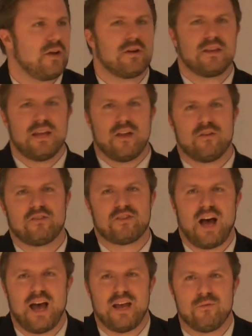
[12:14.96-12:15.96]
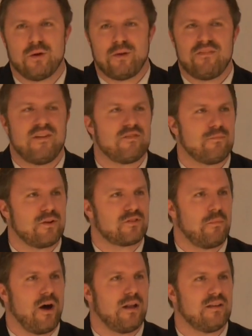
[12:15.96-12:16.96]
Hearing the Other Side, one of my favorite books on
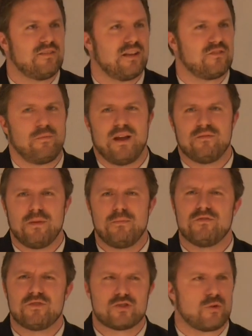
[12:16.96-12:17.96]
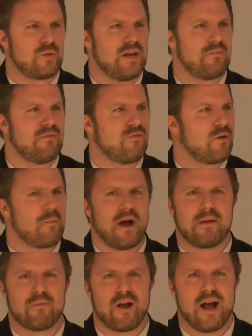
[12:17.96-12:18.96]
politics. Maybe you should read it before
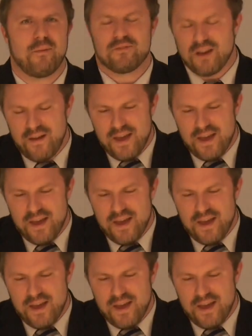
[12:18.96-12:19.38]
mine, perhaps.